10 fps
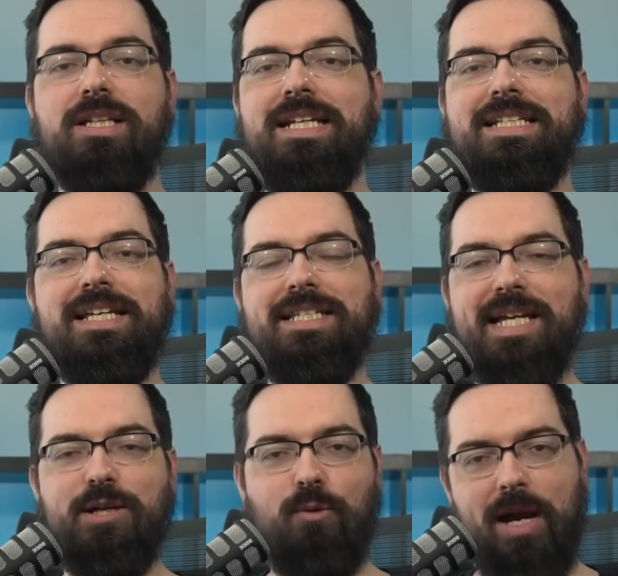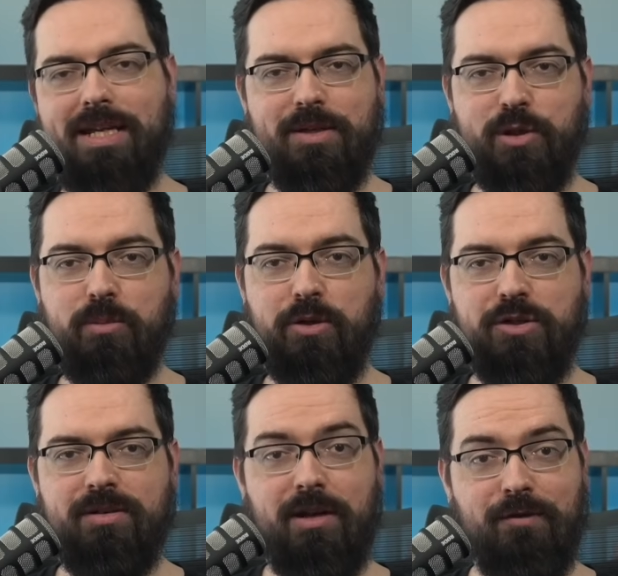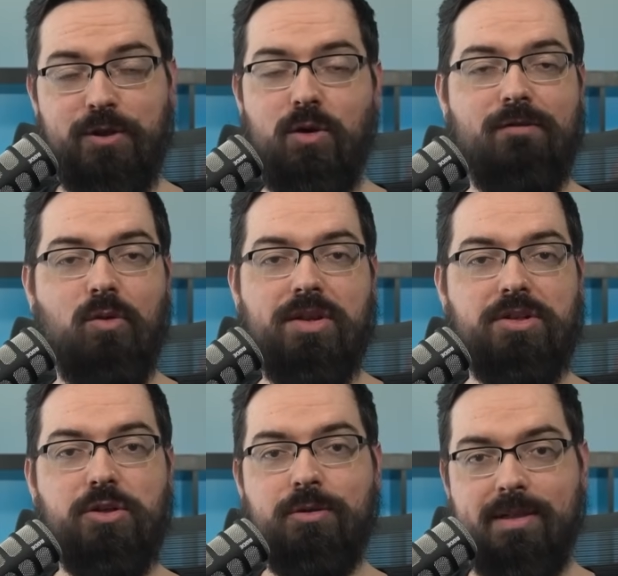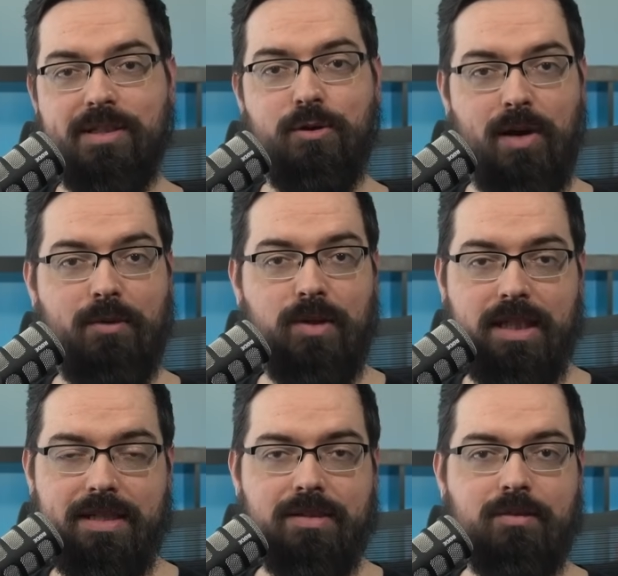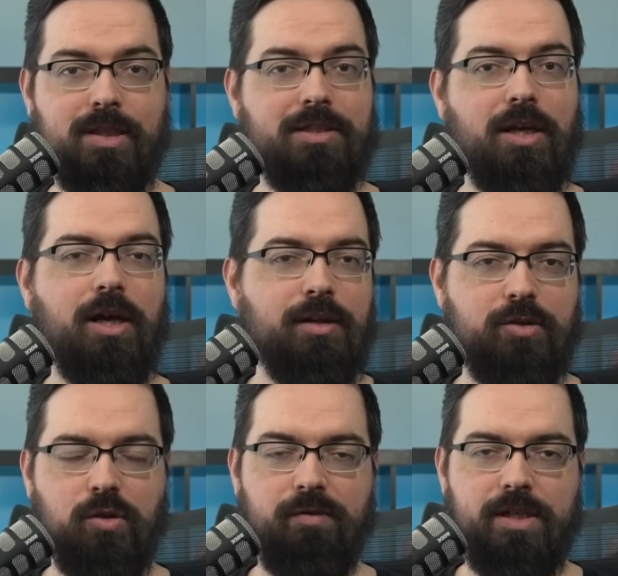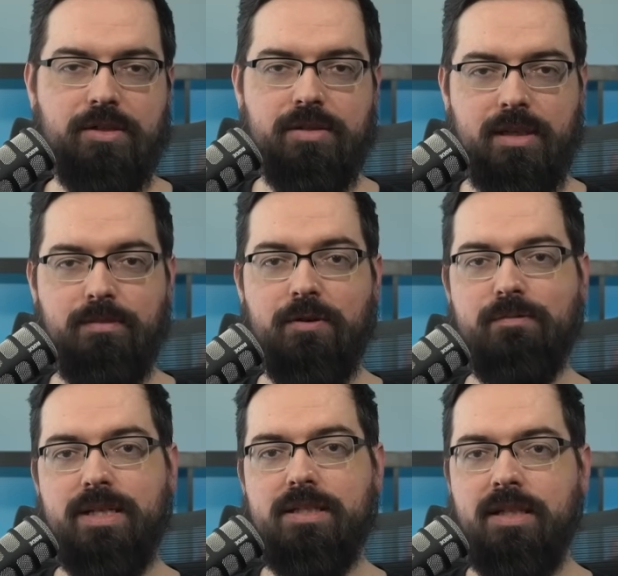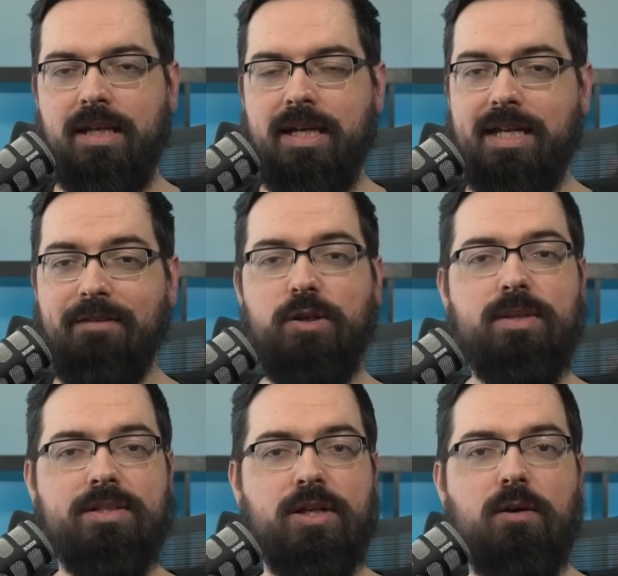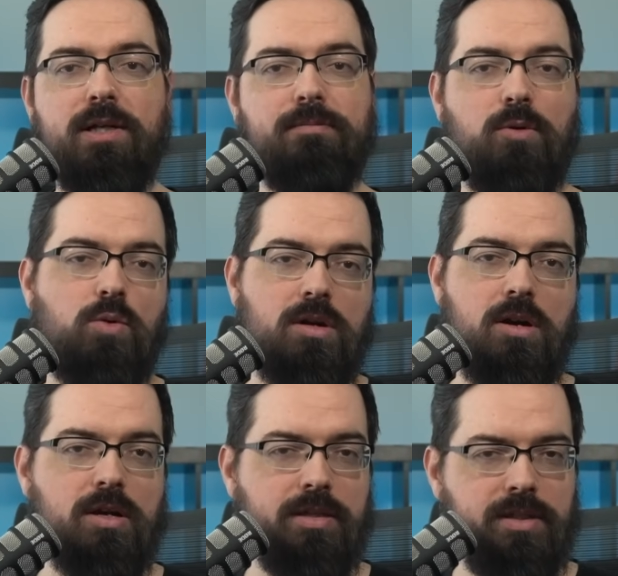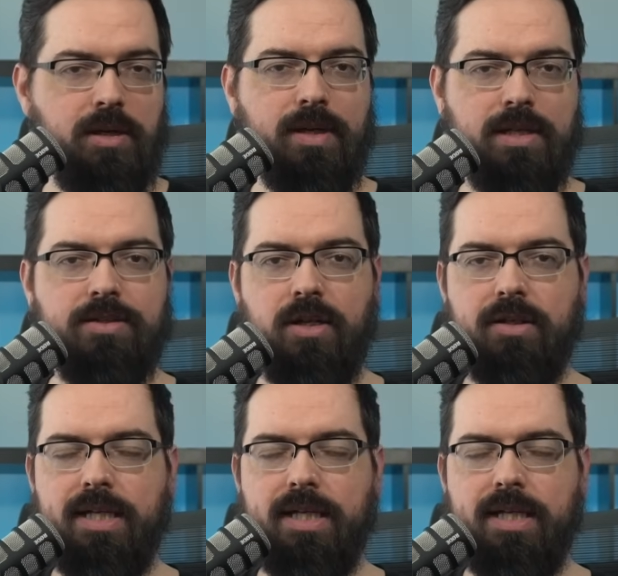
Linux is a great distribution, and Fedora forty-two is a great release with a ton of cool features and improvements. And if you installed it or are considering installing